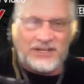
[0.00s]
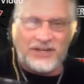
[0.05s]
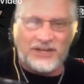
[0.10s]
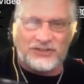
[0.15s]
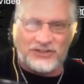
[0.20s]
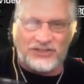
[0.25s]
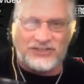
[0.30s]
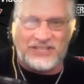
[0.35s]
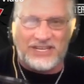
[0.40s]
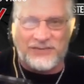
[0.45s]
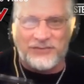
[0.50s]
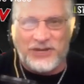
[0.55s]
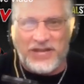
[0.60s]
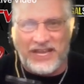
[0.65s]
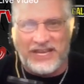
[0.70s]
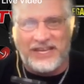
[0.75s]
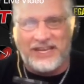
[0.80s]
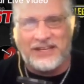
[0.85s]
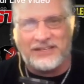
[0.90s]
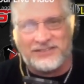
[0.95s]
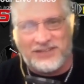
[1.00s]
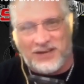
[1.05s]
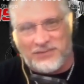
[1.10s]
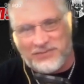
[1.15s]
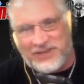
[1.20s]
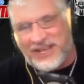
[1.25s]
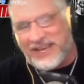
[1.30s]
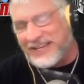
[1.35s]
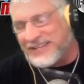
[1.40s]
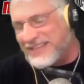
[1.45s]
complete. You know, just
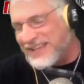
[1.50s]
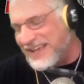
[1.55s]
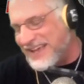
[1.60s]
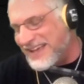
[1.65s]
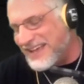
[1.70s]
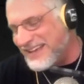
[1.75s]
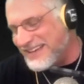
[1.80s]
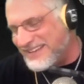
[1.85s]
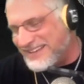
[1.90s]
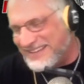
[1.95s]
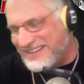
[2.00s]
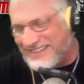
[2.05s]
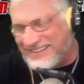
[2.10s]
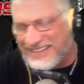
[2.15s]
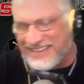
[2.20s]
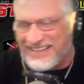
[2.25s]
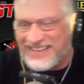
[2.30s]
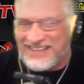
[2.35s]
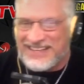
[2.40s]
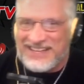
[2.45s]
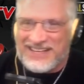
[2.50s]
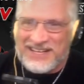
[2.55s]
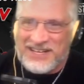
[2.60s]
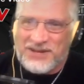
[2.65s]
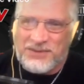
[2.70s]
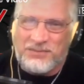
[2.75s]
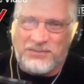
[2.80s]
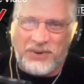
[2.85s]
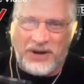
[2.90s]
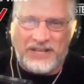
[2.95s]
hear something like that.
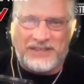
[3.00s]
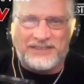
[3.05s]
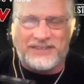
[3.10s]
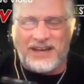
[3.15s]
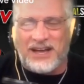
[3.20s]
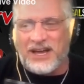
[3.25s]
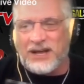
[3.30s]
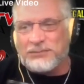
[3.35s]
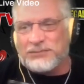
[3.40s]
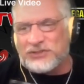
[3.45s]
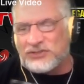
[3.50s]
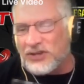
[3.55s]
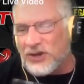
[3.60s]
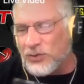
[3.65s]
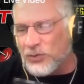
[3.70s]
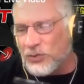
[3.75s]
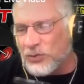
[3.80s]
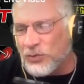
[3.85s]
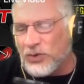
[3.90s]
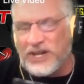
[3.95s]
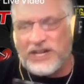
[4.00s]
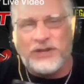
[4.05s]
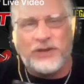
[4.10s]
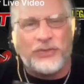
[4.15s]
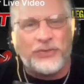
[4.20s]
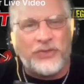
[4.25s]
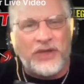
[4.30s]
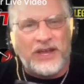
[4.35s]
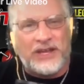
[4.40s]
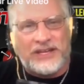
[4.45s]
But um,
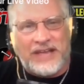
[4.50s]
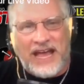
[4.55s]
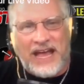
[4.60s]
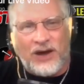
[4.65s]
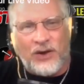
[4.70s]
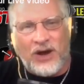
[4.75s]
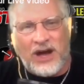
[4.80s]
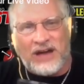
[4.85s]
so what do you